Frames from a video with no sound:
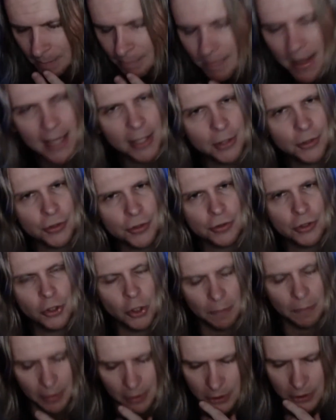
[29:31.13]
Major
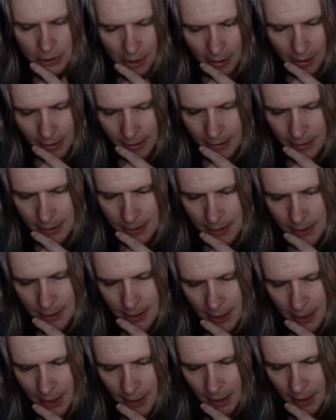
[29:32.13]
superstars,
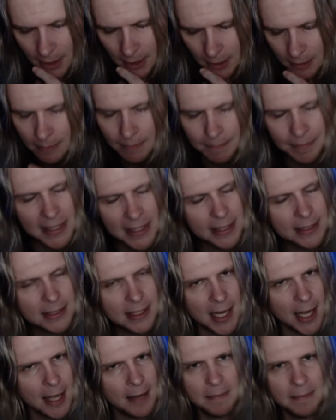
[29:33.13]

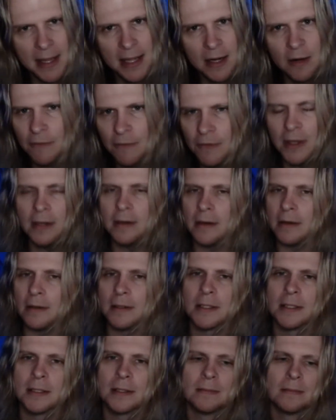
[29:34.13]
big-time main
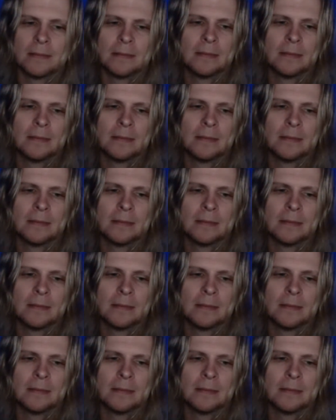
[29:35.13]
eventers.